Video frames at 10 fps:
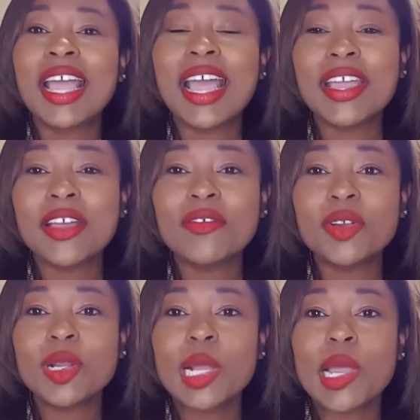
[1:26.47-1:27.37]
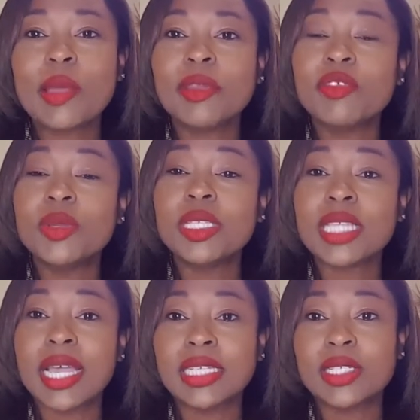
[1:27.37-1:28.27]
However, if you
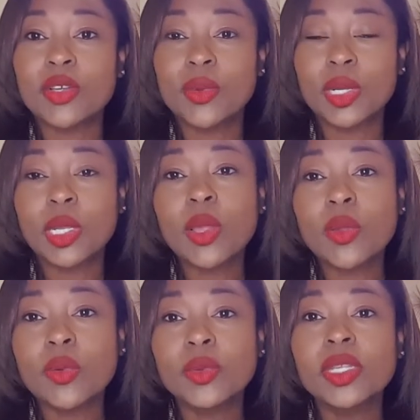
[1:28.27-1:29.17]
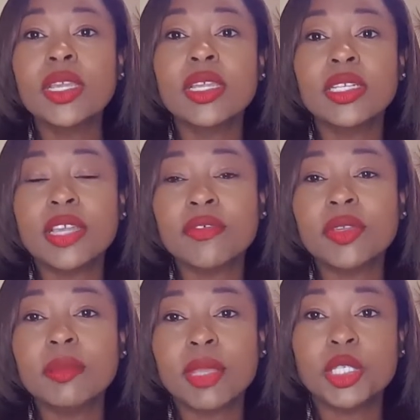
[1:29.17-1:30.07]
decide to go it alone,
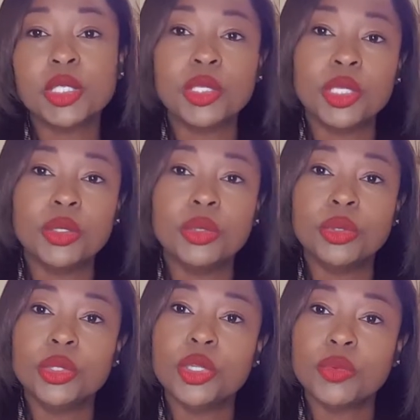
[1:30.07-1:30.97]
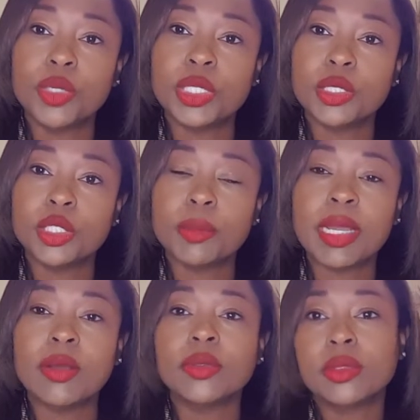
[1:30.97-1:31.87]
definitely make sure you do your research
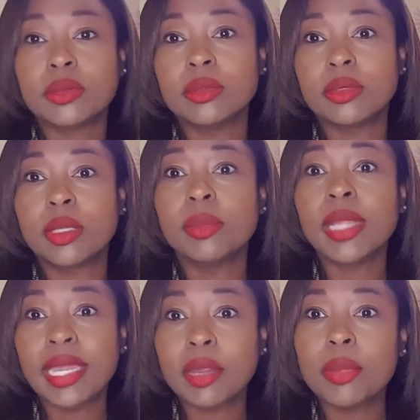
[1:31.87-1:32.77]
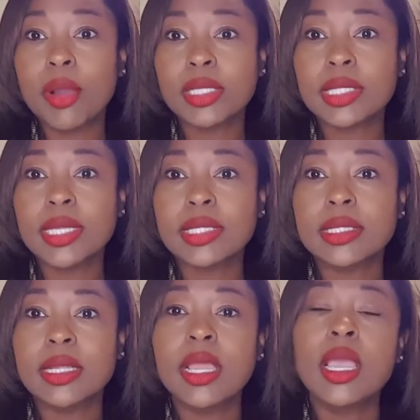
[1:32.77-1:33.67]
about the planning
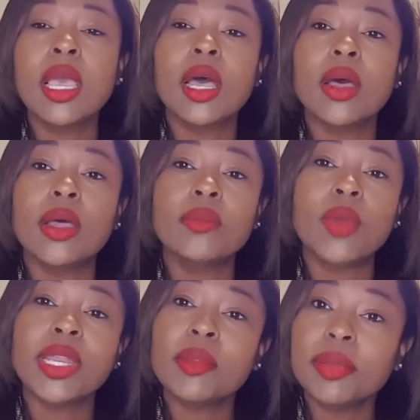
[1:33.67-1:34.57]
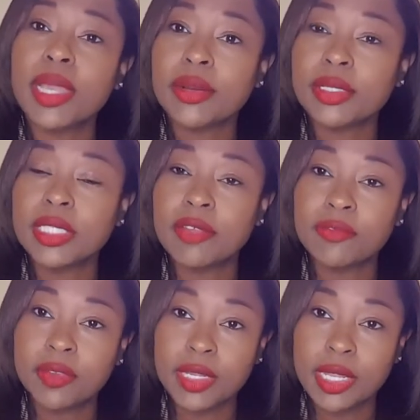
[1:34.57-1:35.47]
process. Wedding planner is
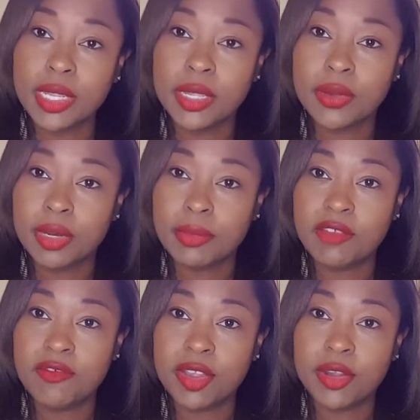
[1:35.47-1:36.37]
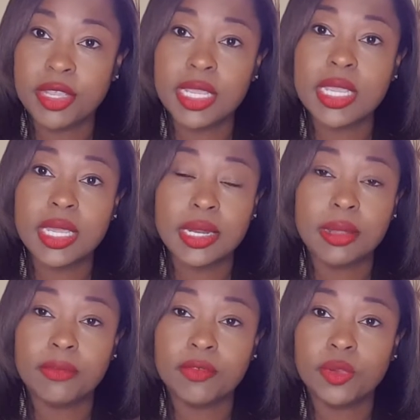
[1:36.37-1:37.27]
definitely going to be very key and
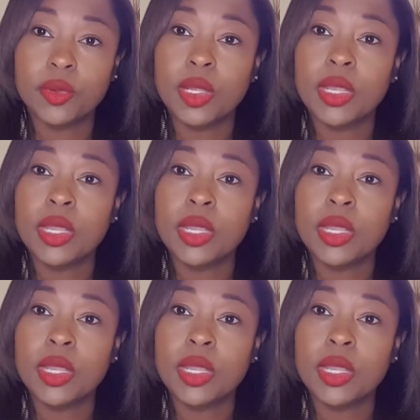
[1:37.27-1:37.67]
helpful